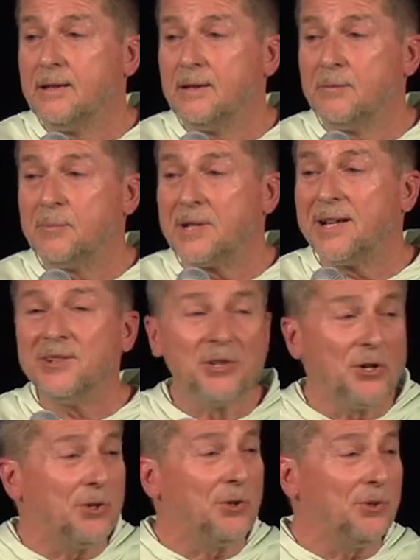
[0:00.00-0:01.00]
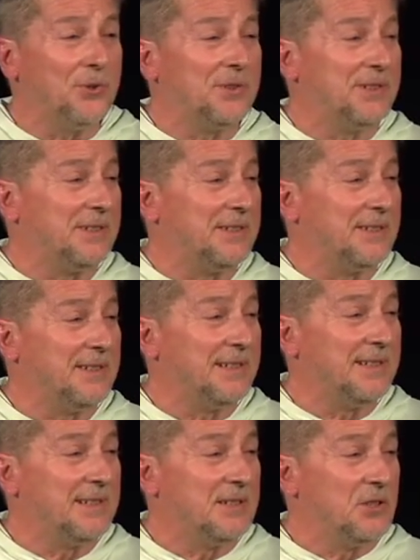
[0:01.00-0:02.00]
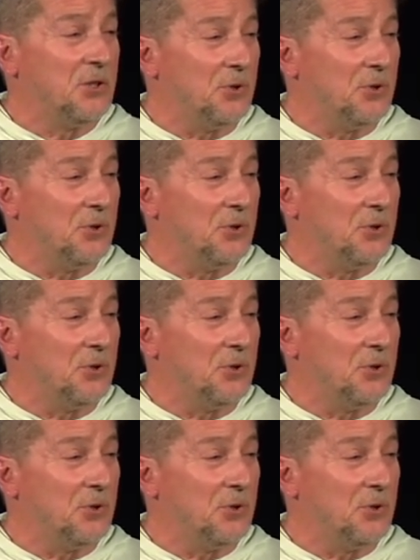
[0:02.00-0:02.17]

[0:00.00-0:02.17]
But I know who